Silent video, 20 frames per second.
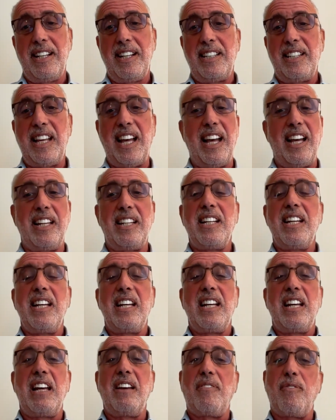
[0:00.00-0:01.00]
that
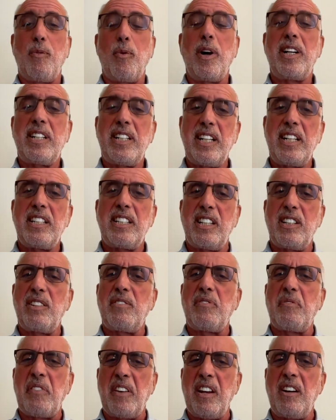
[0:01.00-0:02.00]
if what it is
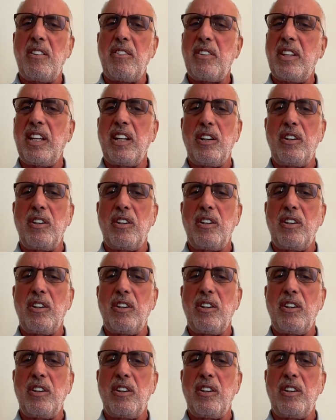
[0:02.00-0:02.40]
fear that